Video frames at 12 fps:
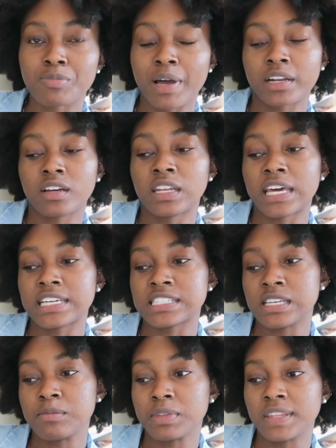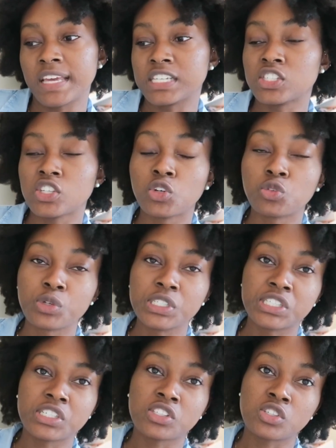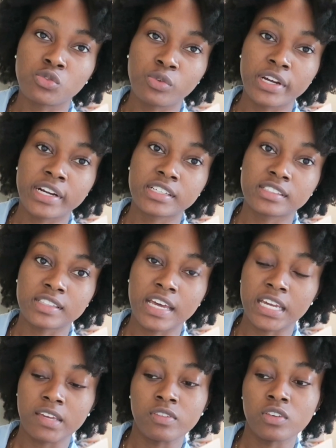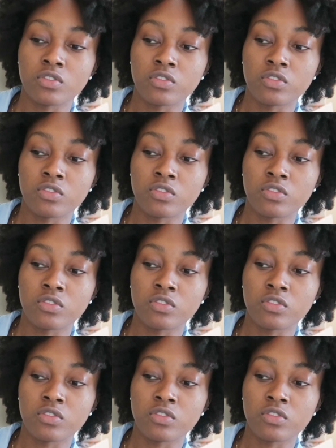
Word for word: but I don't like something that's so rigid to where it's like if you